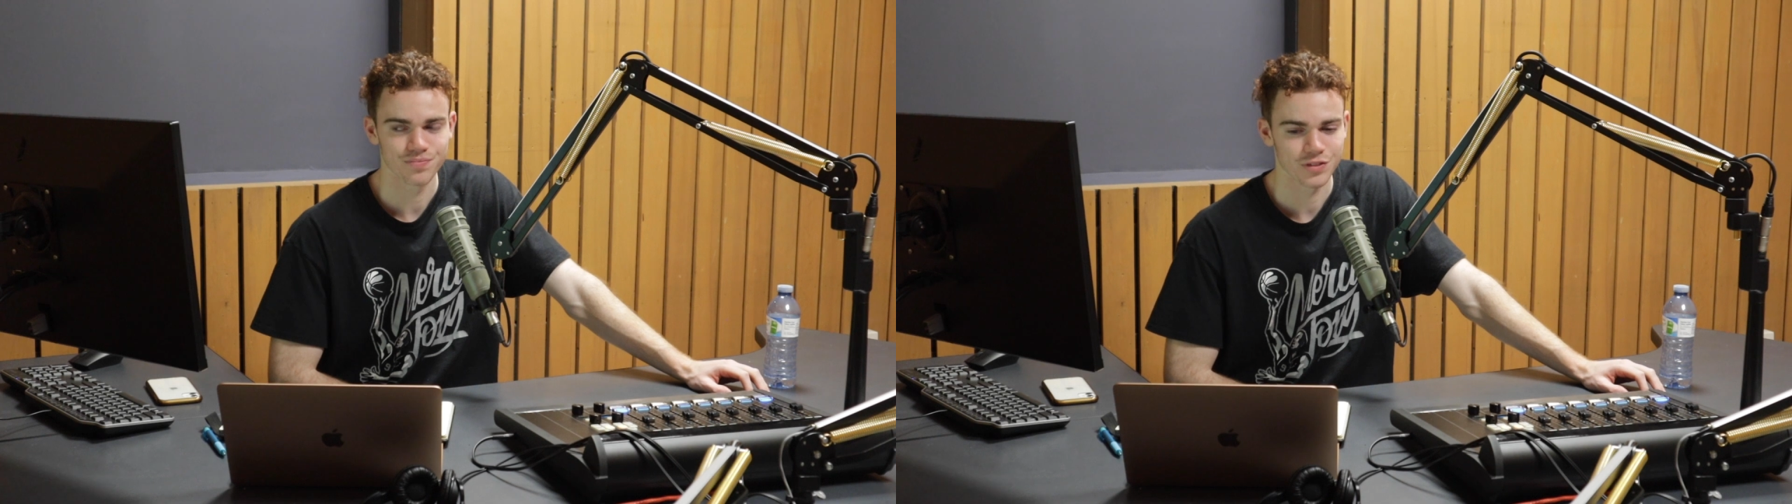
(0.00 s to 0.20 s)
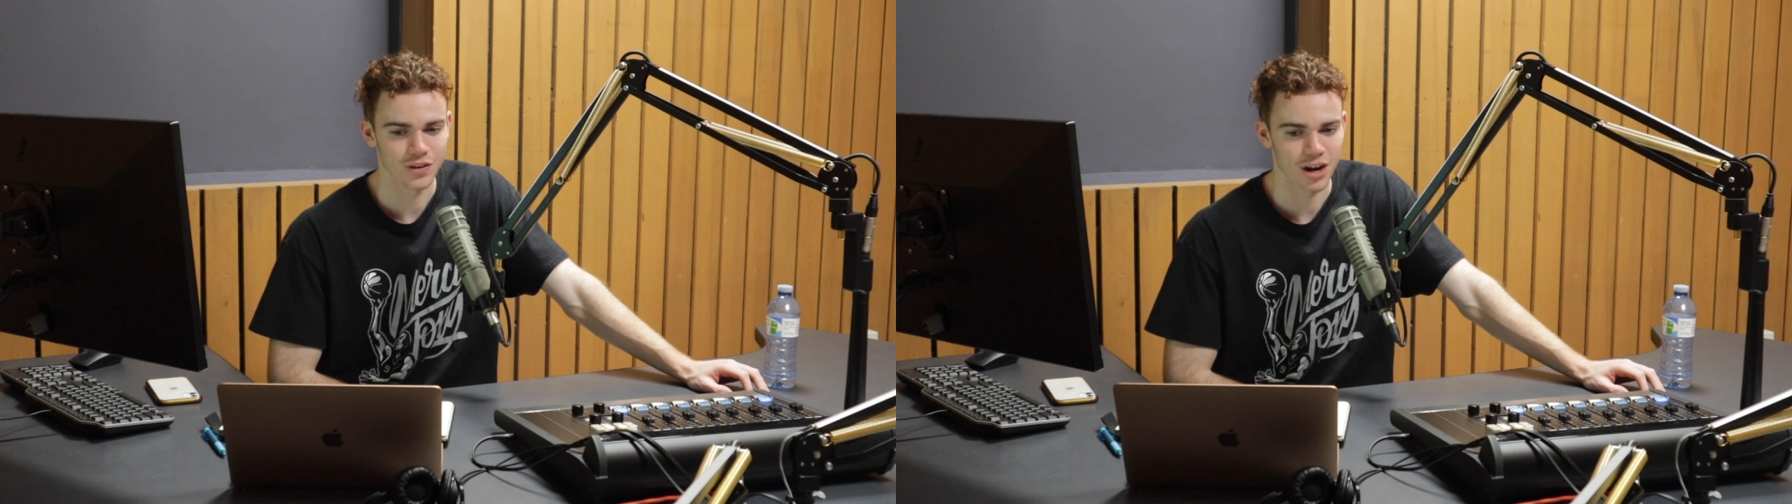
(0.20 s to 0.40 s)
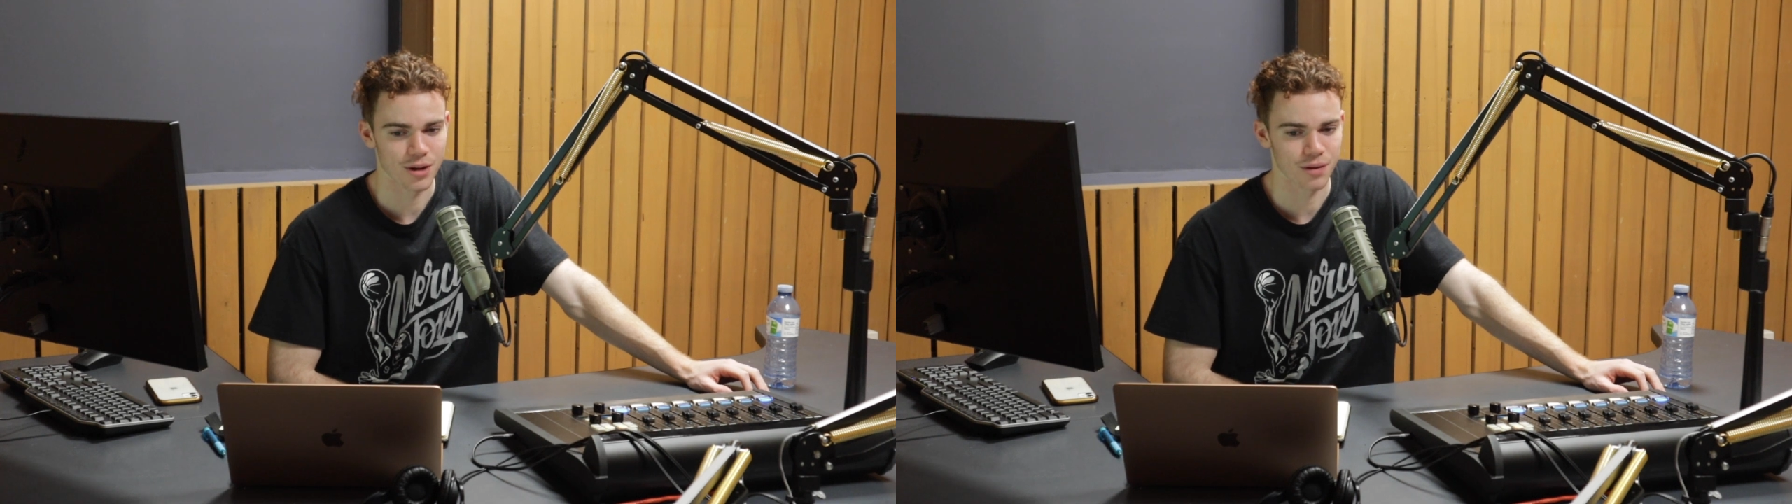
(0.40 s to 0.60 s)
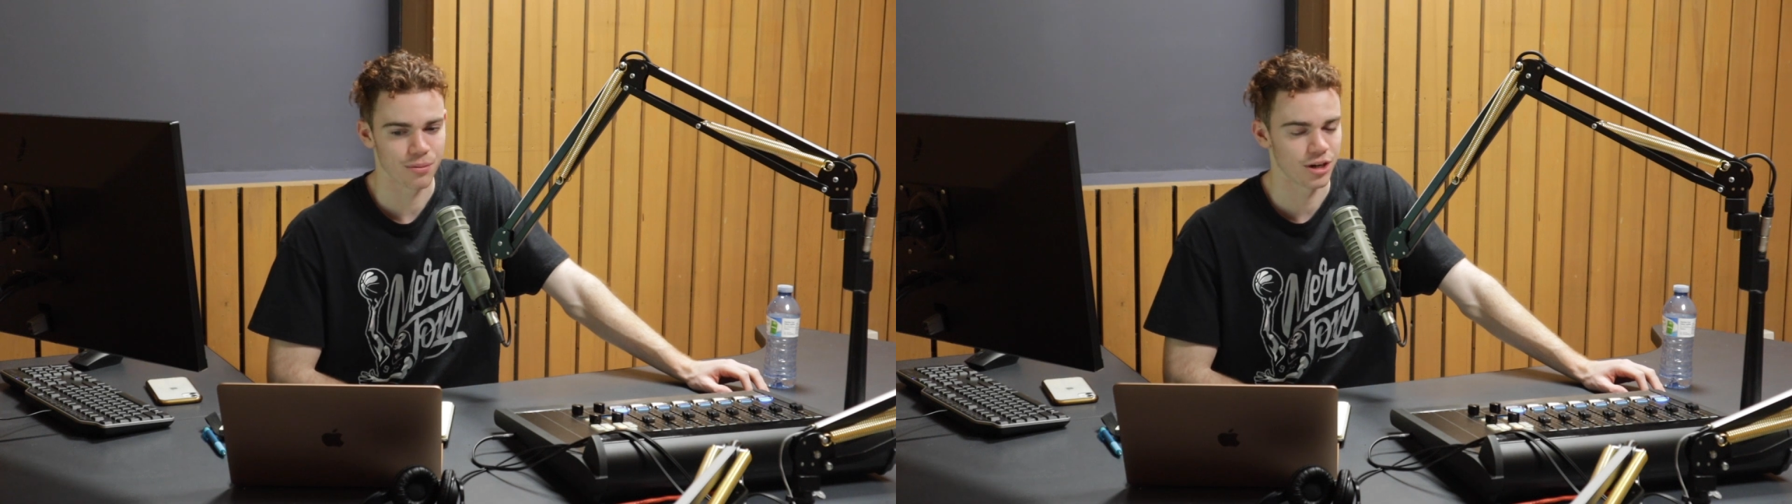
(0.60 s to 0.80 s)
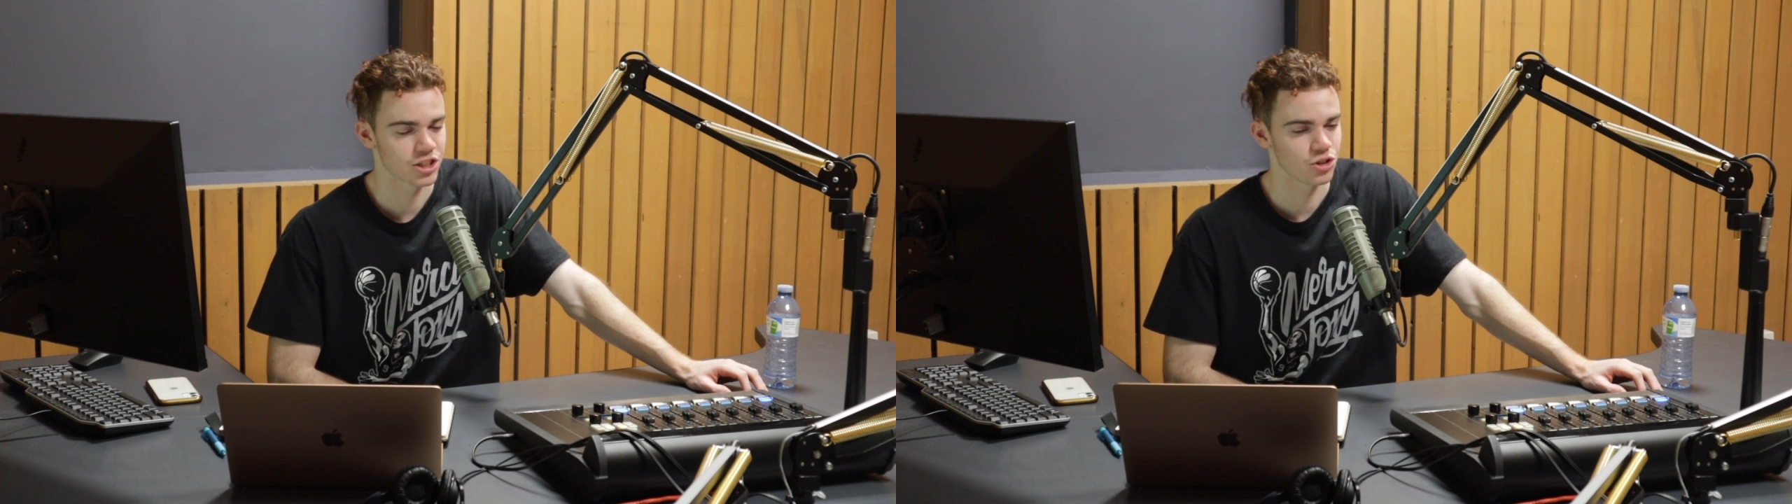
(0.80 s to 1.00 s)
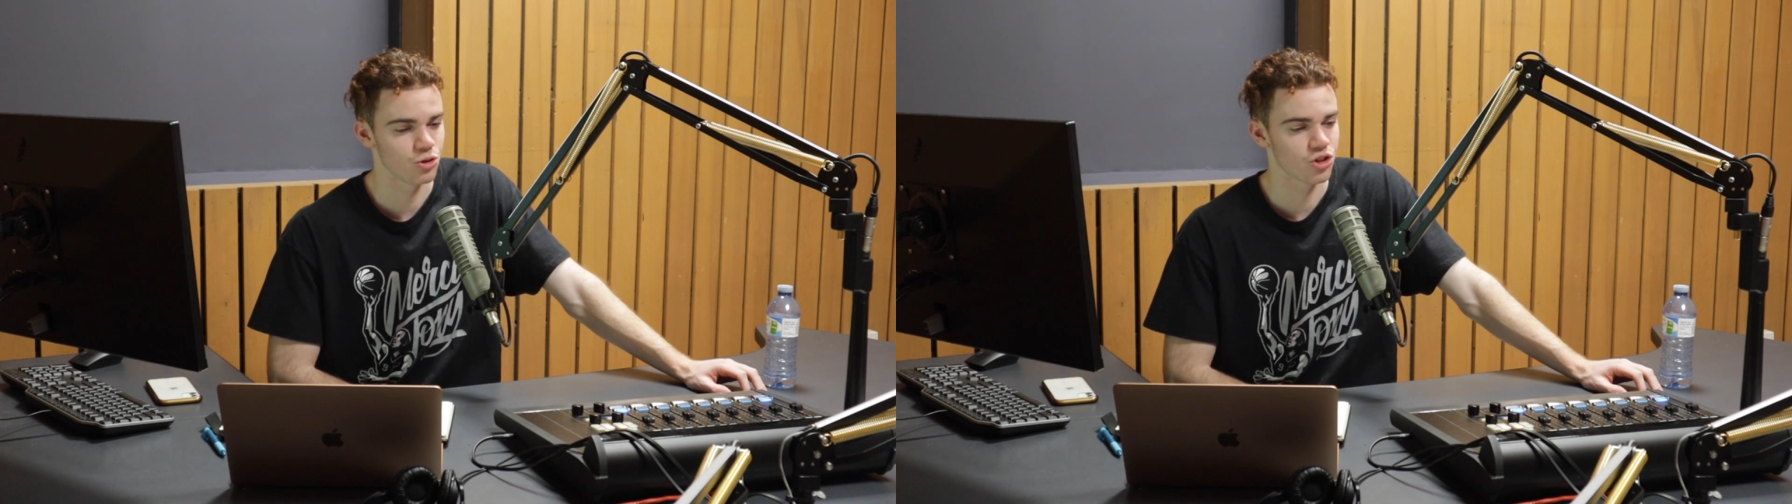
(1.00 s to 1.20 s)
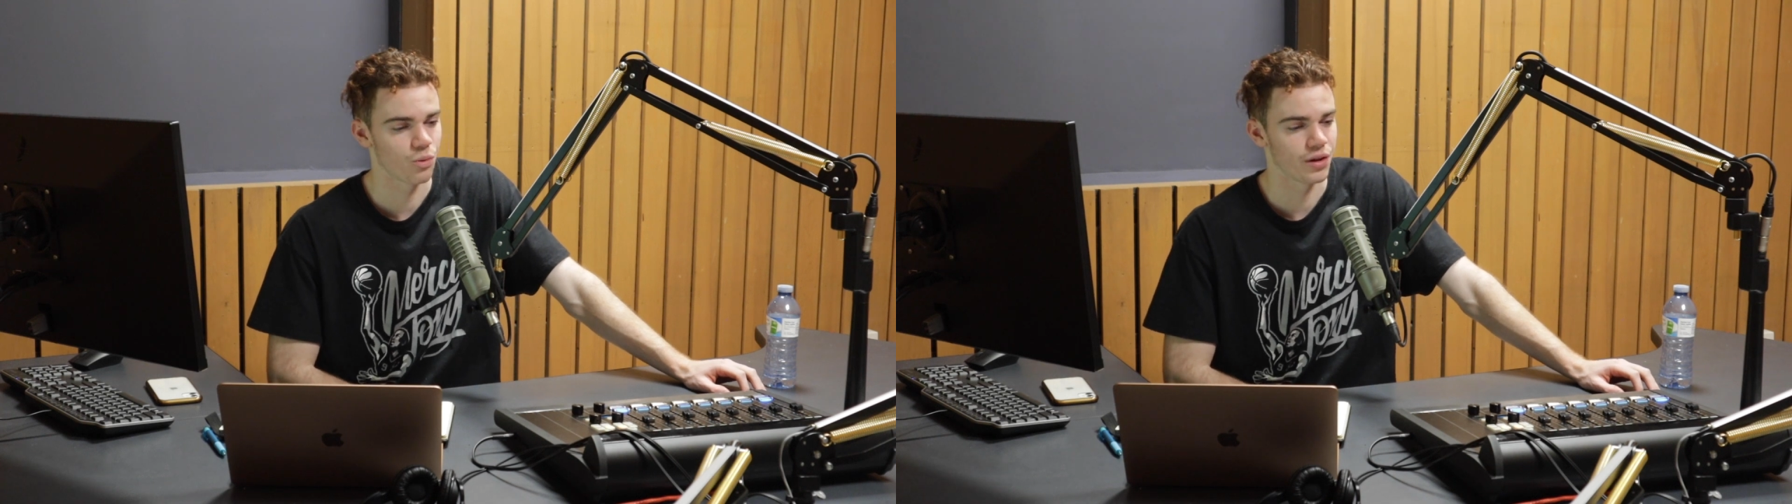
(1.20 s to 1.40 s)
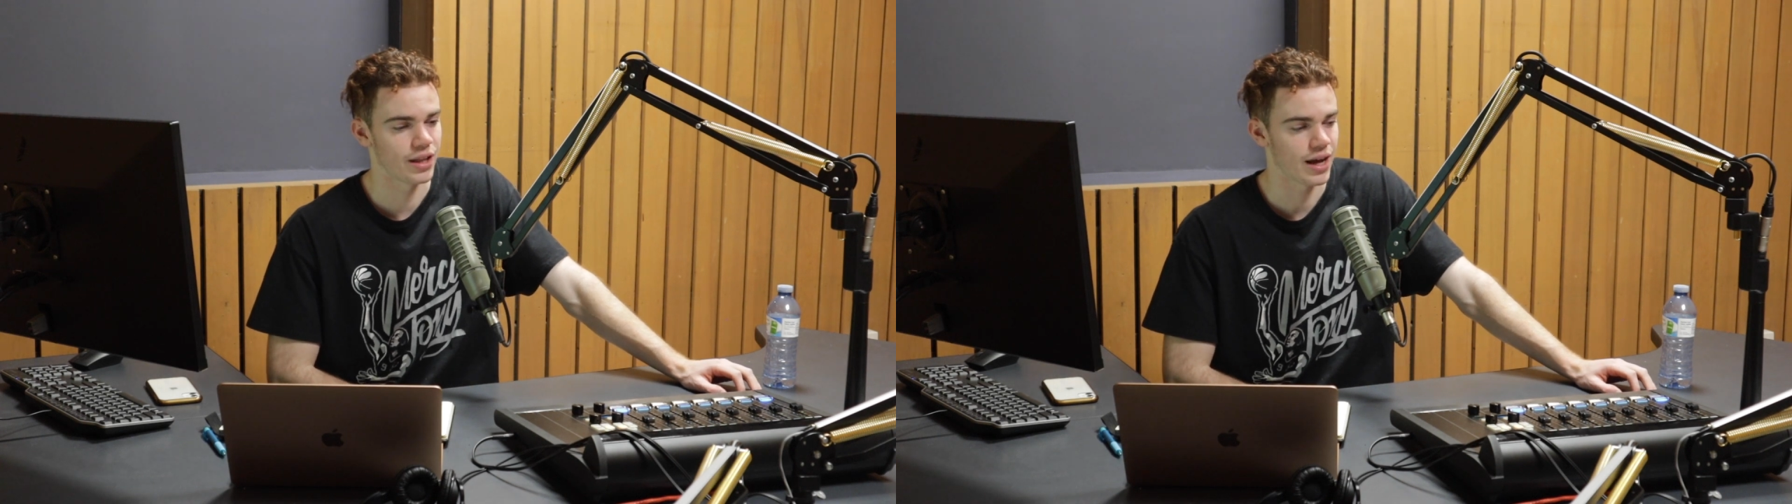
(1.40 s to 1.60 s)
If I had to make a prediction who's going
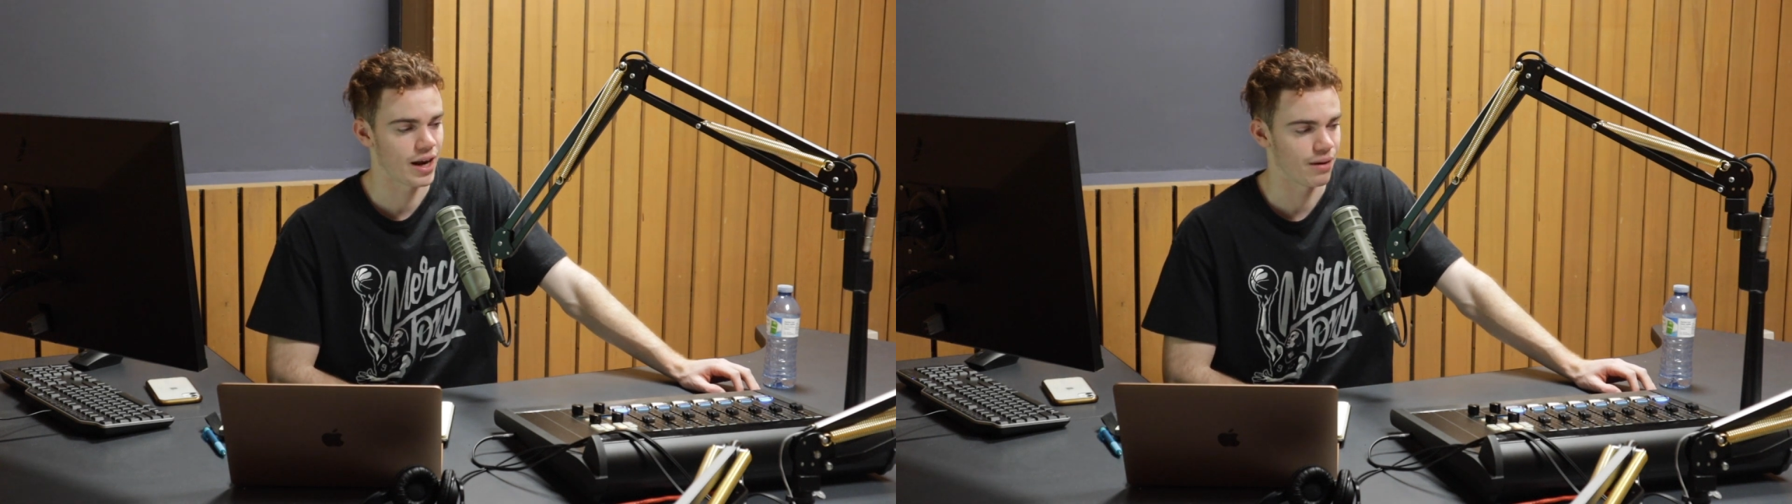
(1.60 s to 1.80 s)
to win that,